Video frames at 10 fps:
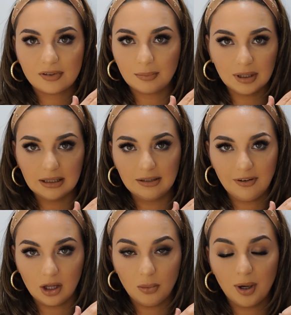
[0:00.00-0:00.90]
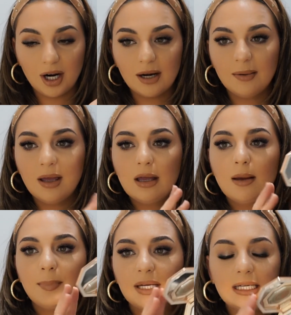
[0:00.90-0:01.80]
completely fell apart.
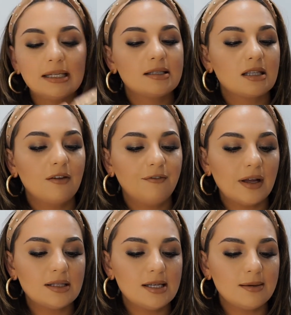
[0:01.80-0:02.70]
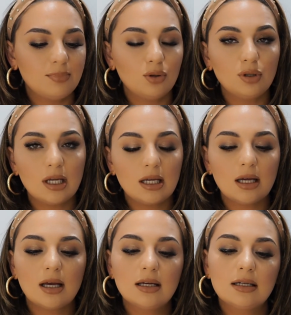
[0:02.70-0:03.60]
But it's the Fenty
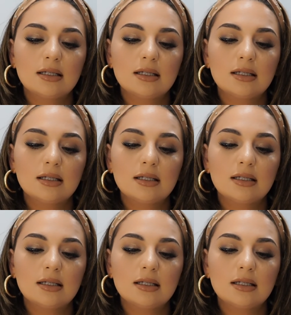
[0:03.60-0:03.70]
Beauty